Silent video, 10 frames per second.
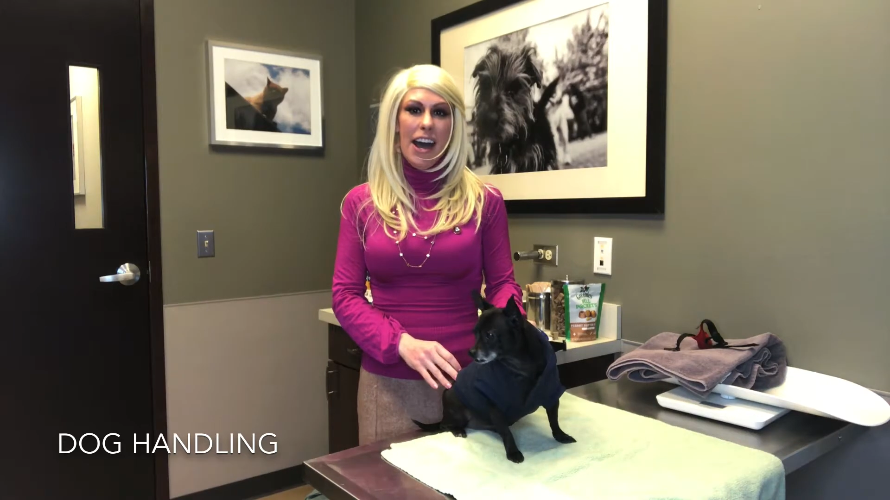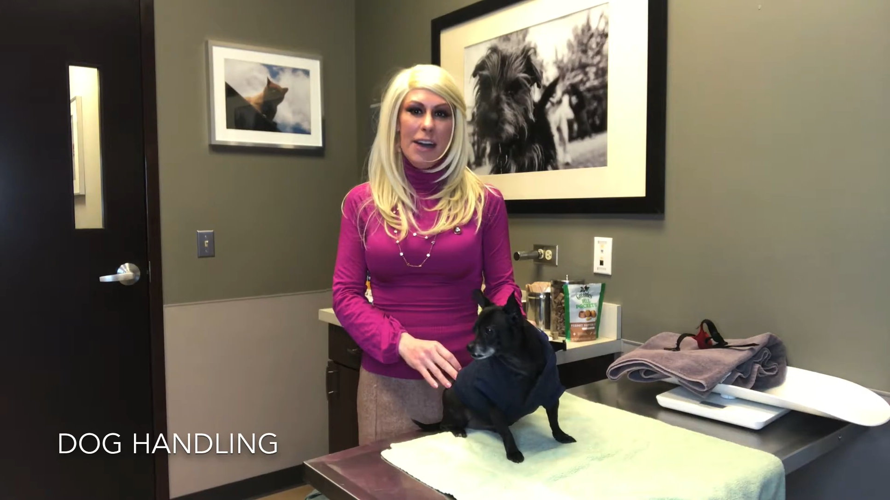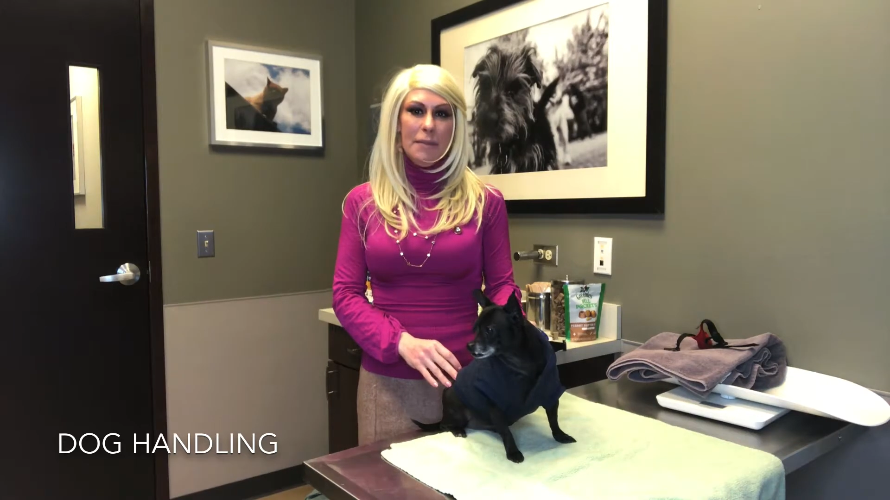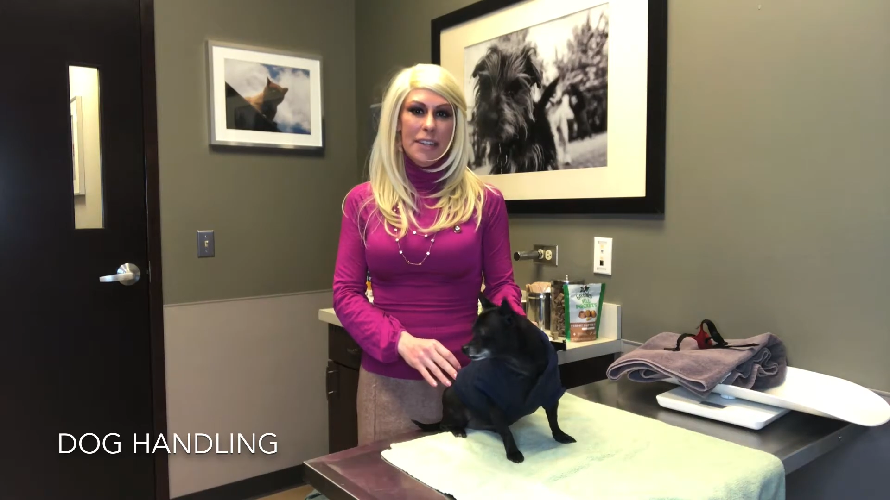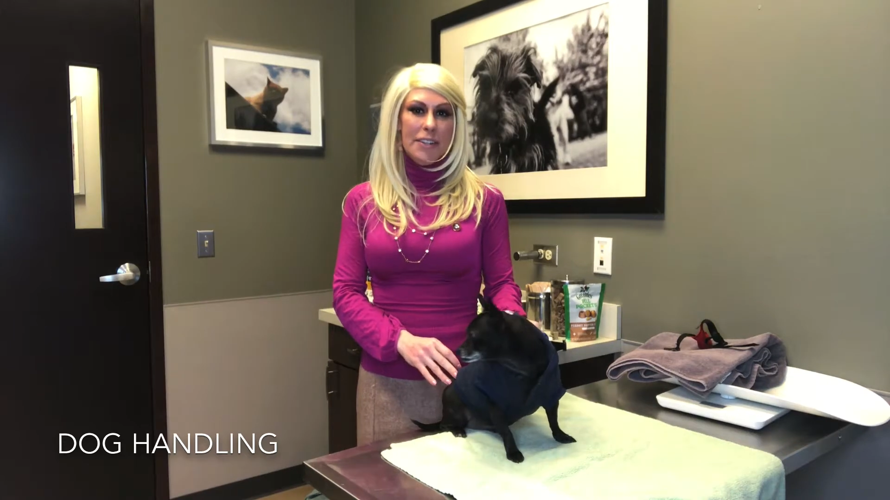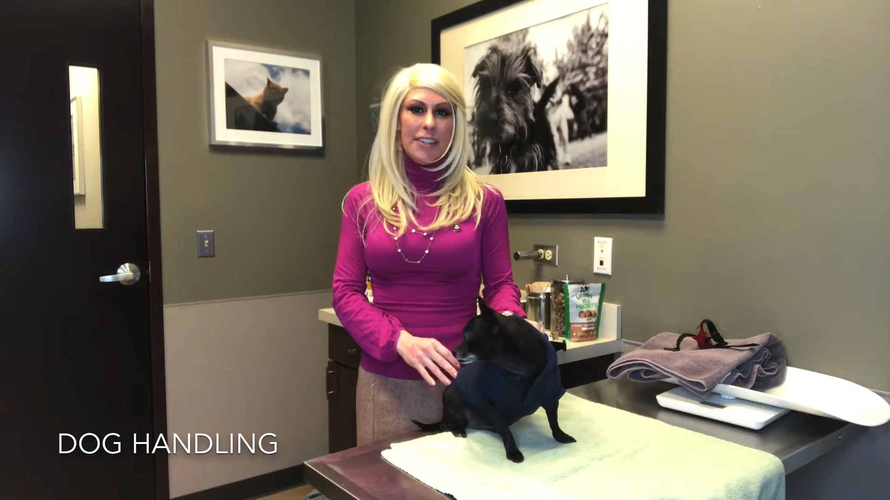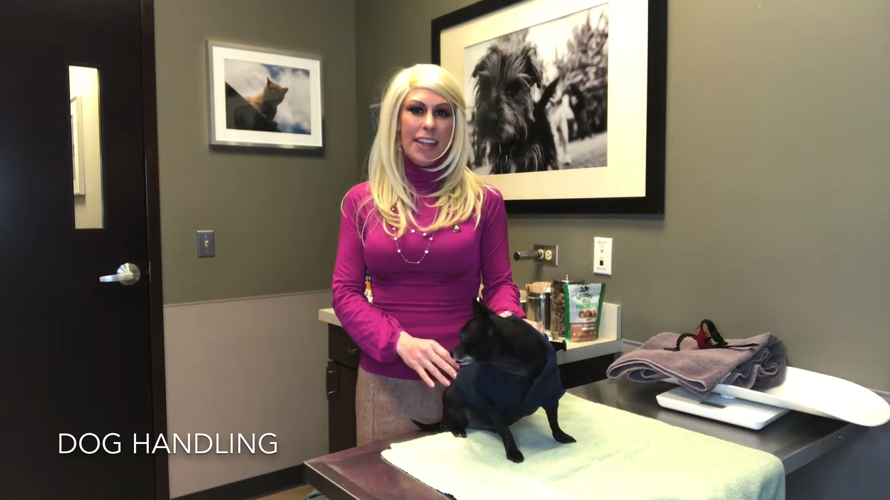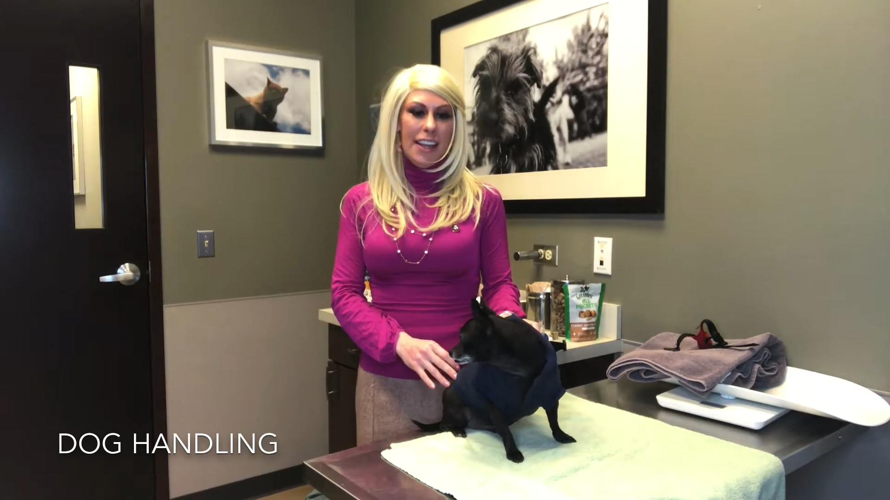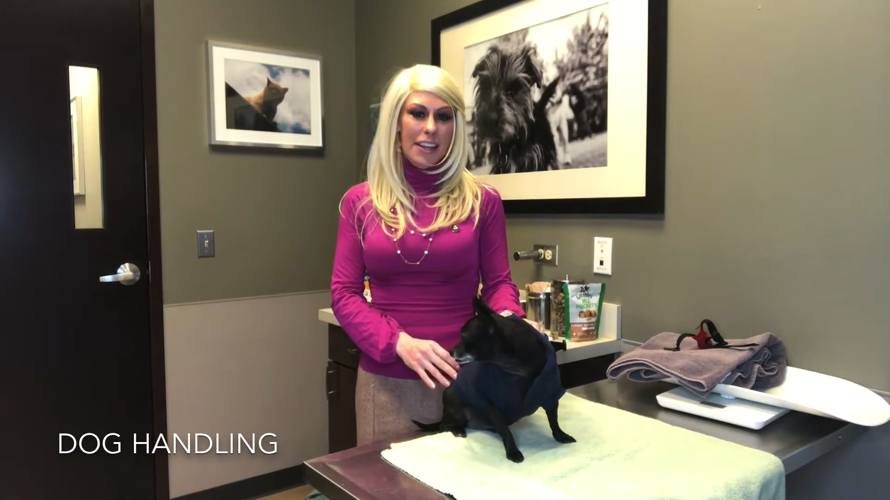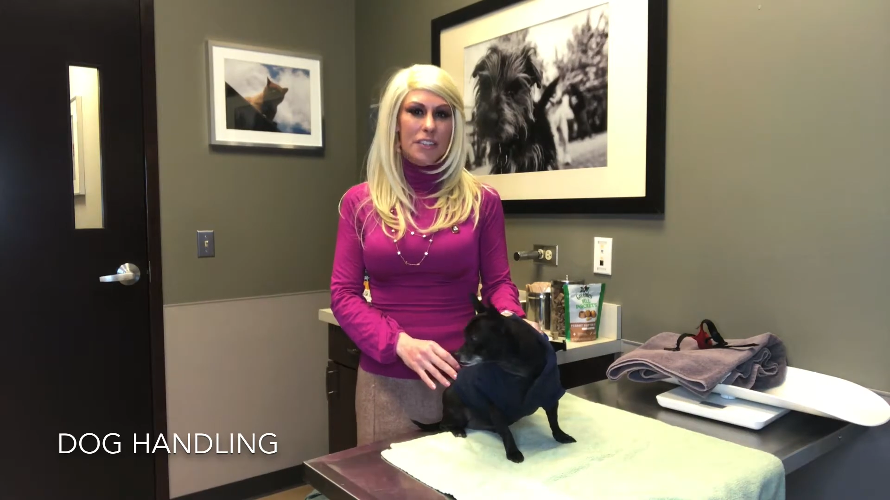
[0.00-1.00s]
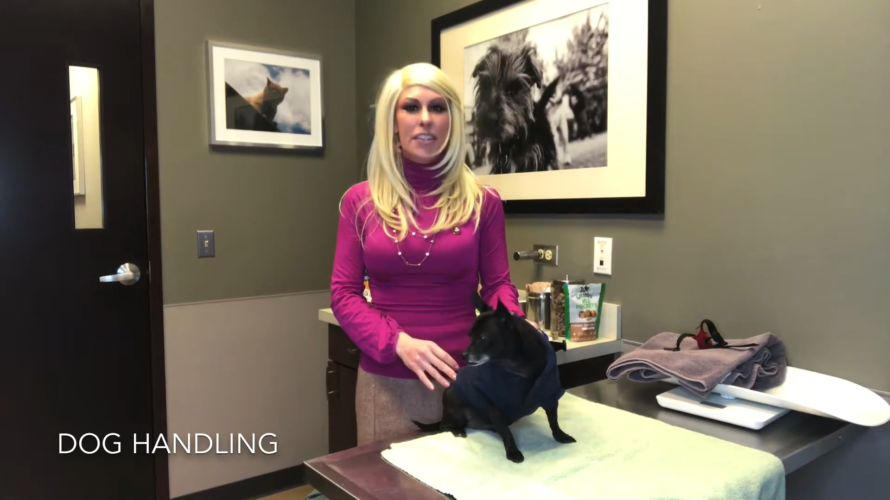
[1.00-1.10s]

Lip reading: I'm here today to